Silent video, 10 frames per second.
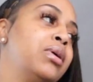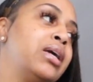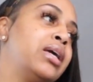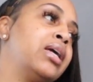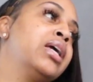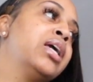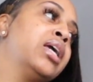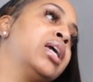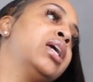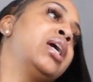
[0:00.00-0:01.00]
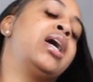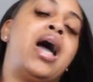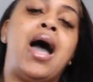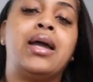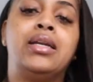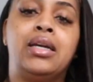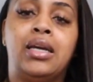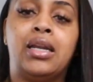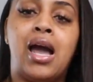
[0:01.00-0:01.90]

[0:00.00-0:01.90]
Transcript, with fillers: bit. I did.